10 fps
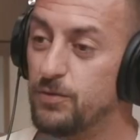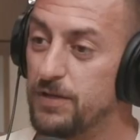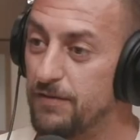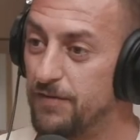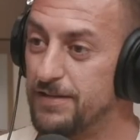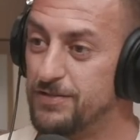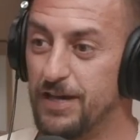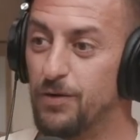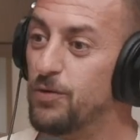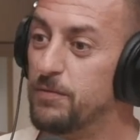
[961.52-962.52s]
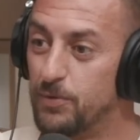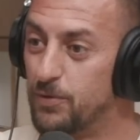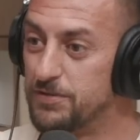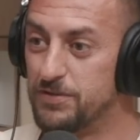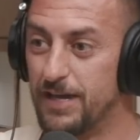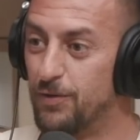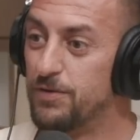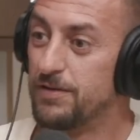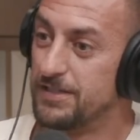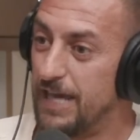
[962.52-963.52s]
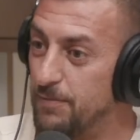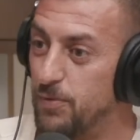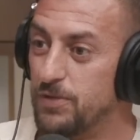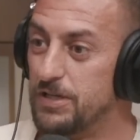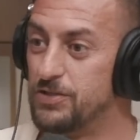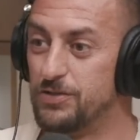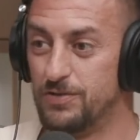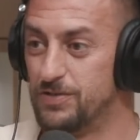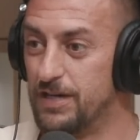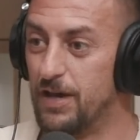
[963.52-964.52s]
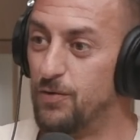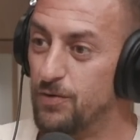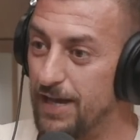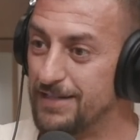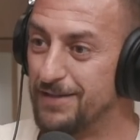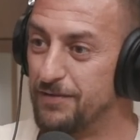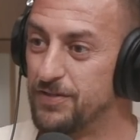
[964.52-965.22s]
the events, you get all the boards, you get all the skateboarding shoes, you get all that stuff.